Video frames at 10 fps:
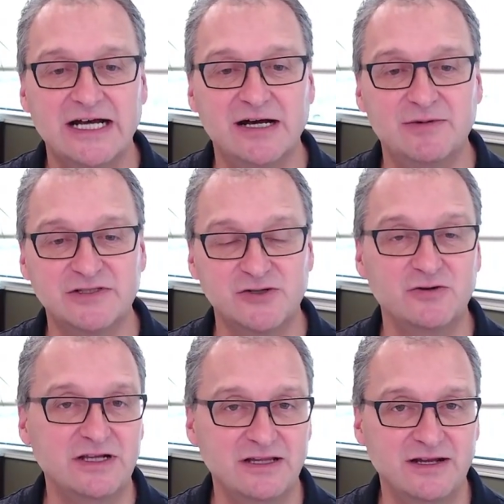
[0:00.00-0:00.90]
But
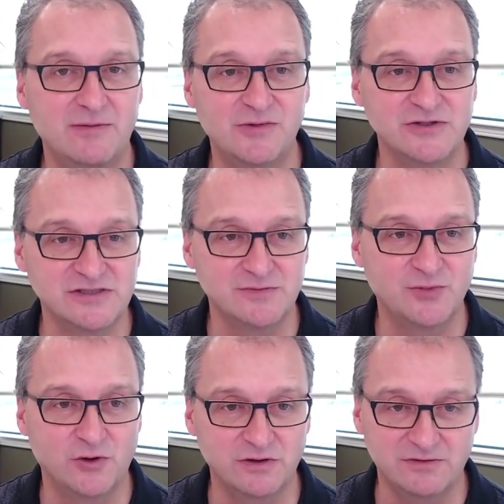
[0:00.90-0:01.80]
certainly the numbers
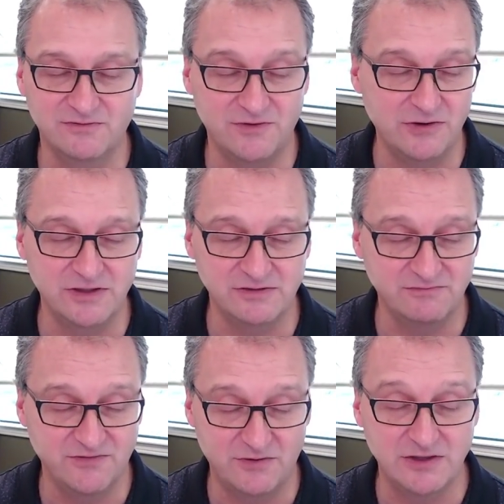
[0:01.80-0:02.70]
support very,
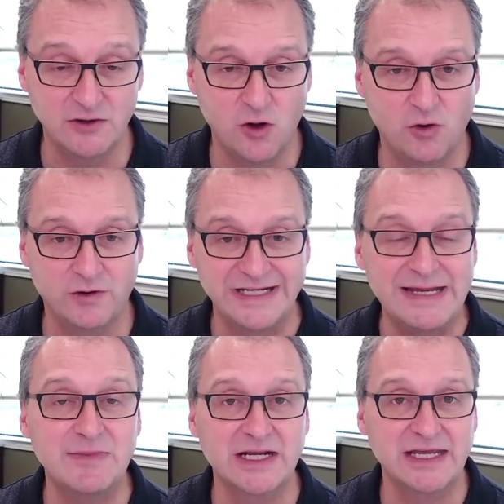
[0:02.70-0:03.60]
very low
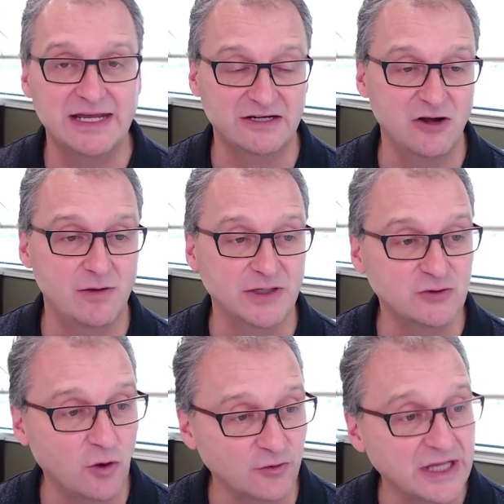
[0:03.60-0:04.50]
anemic economic
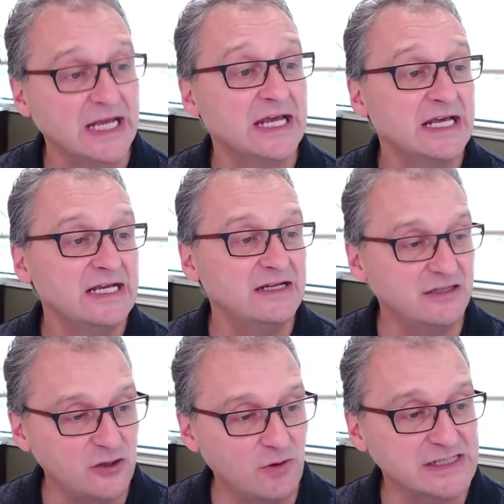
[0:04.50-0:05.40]
growth. In
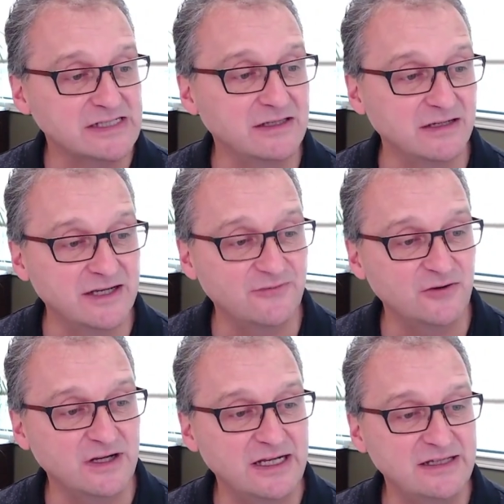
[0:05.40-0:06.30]
the US, a little
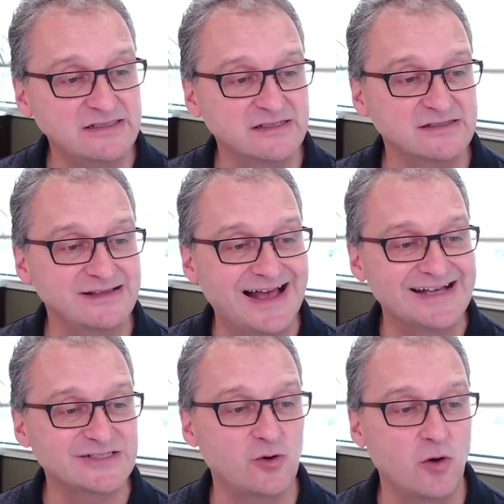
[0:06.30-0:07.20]
differently, at least this
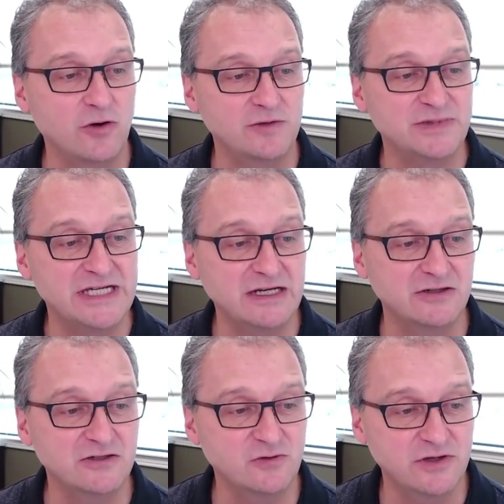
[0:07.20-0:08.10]
last quarter in
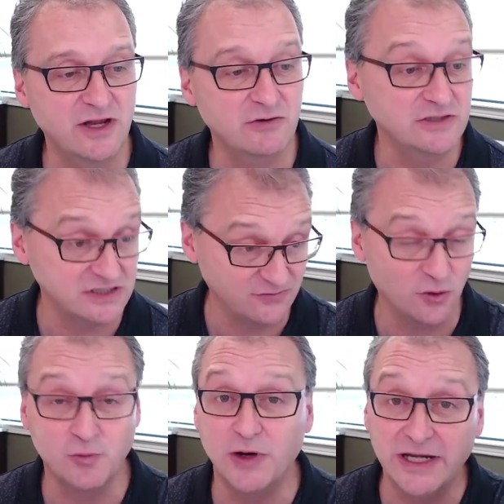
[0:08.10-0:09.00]
particular, where they were just
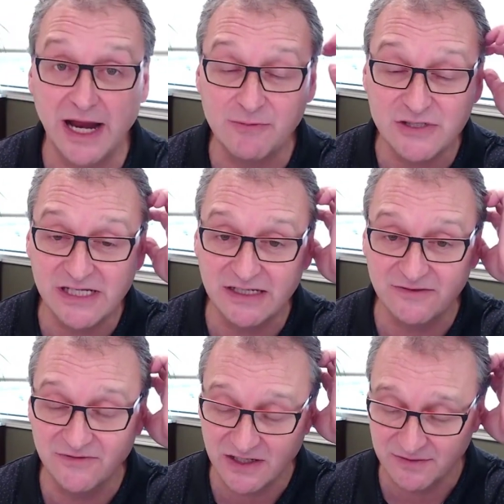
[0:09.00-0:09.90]
4.9%
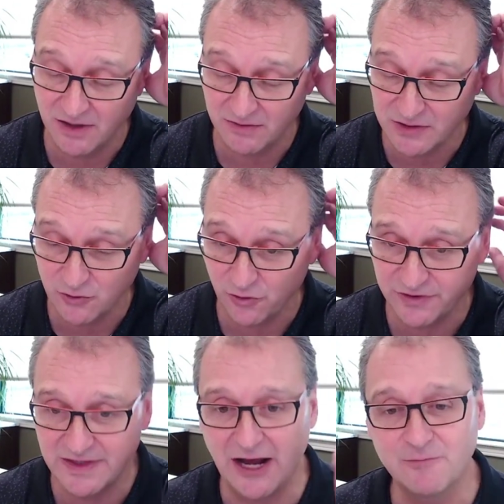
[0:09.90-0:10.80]
of economic growth.
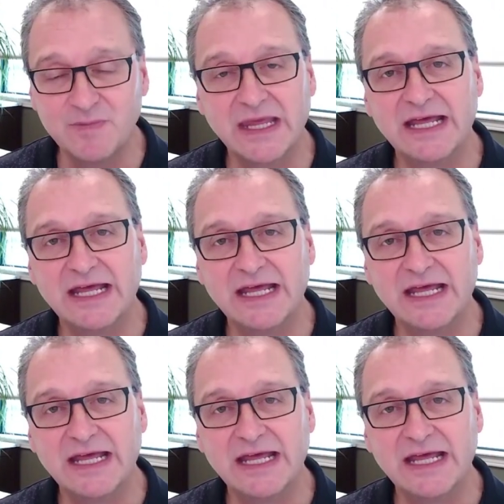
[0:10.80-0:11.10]
Now,